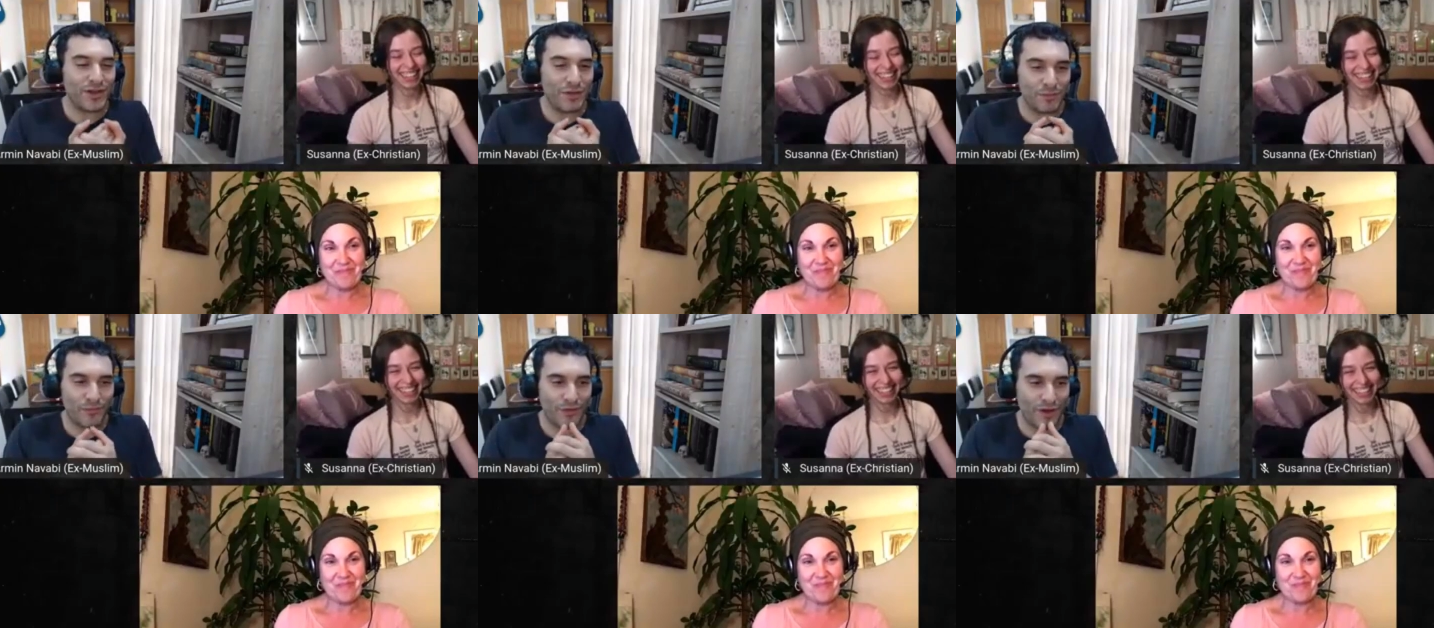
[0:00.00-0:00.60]
Speaker 1: time
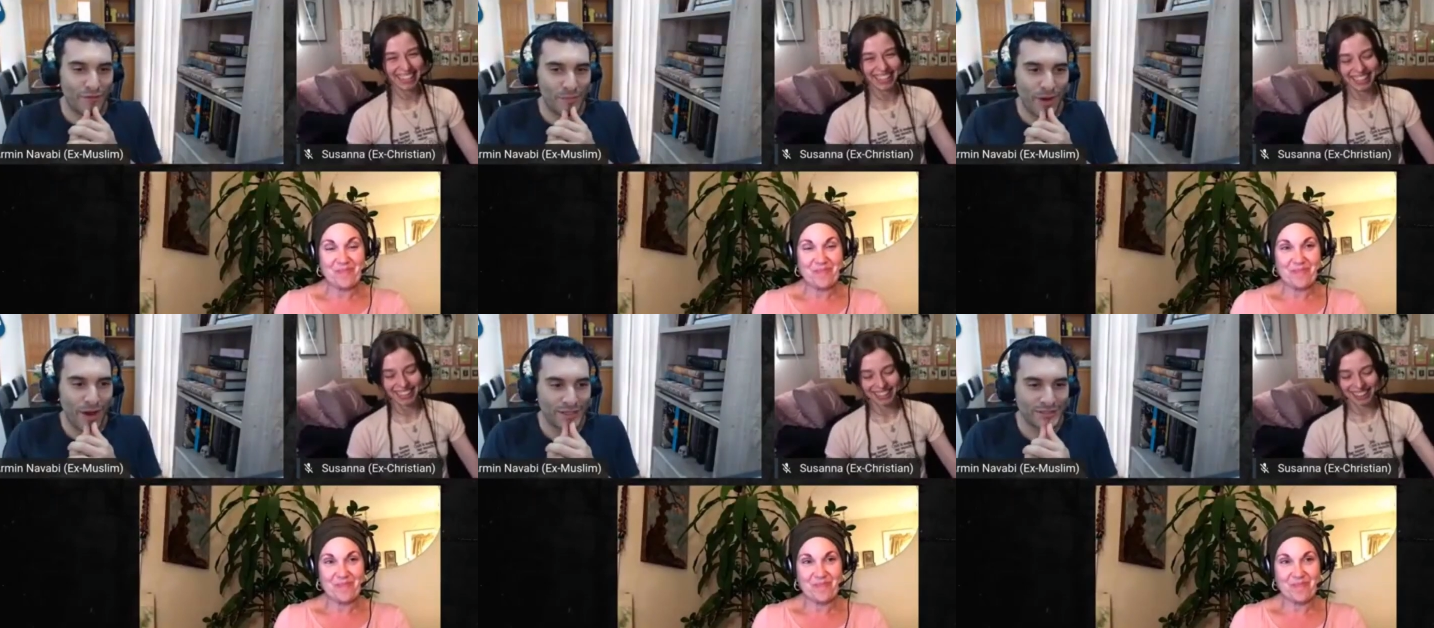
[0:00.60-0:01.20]
we cover
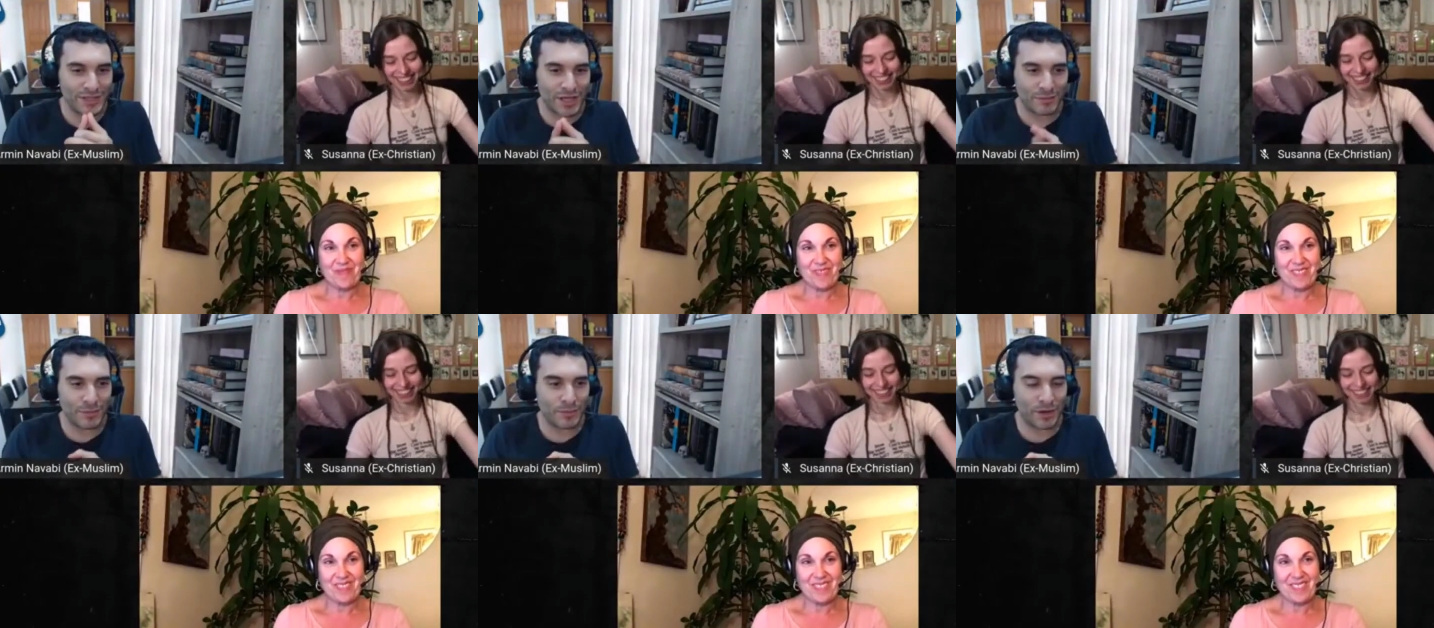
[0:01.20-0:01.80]
Pakistan,
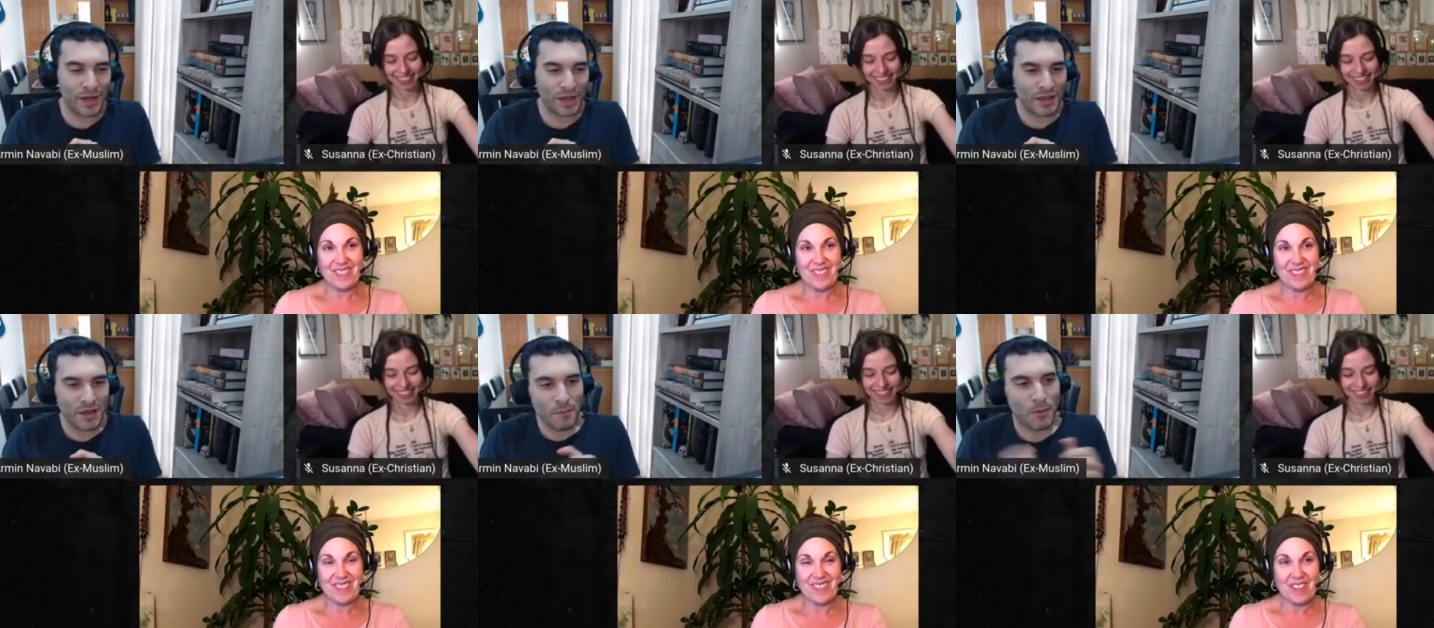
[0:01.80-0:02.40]
people are like,
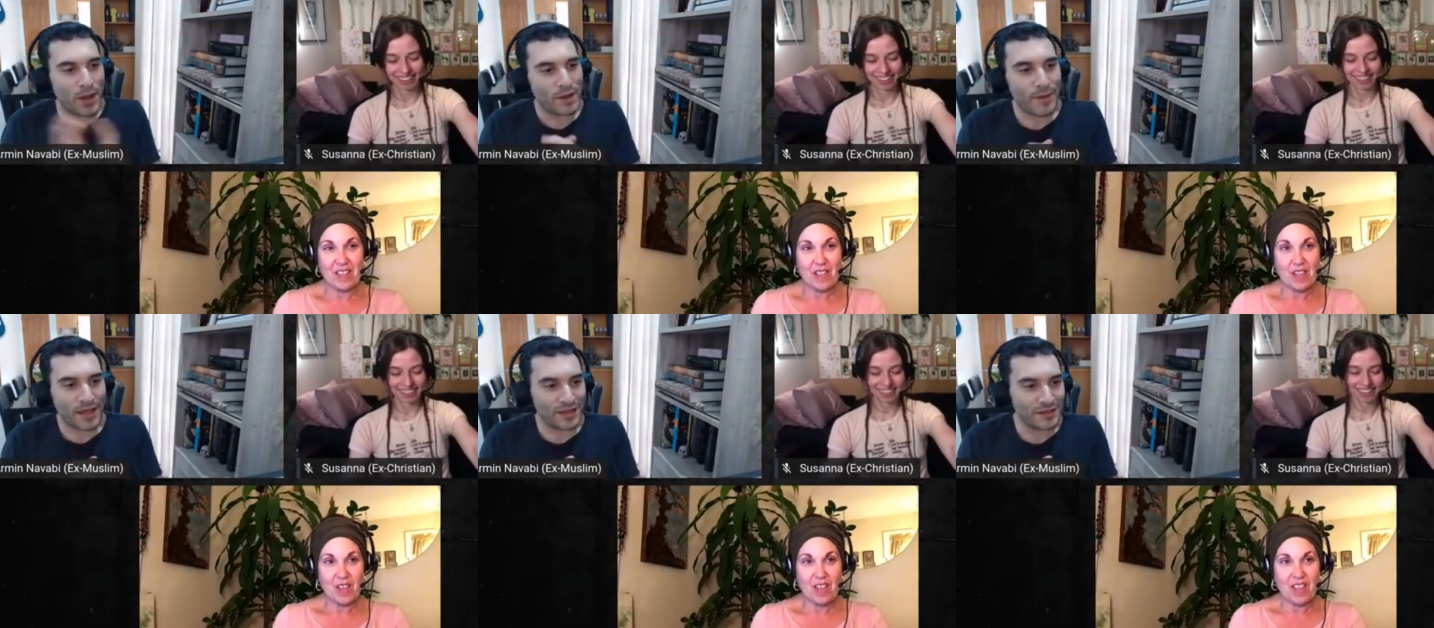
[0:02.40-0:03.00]
"But what
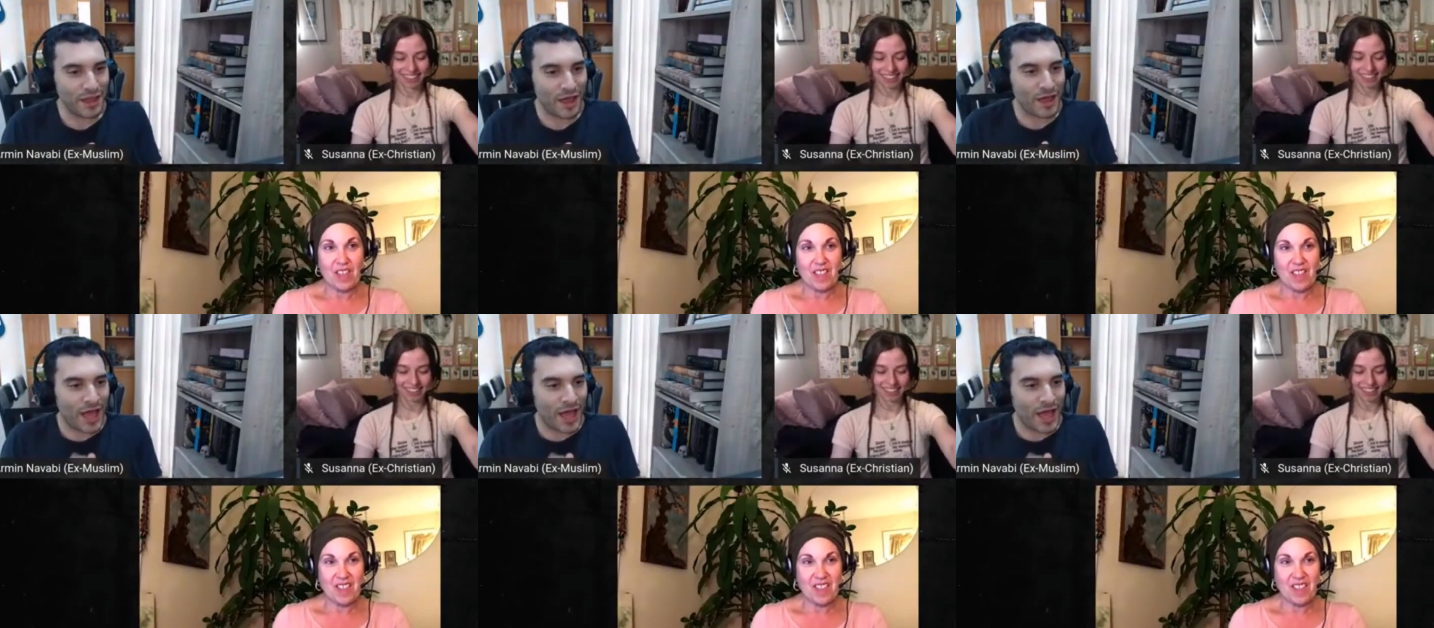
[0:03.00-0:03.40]
about India?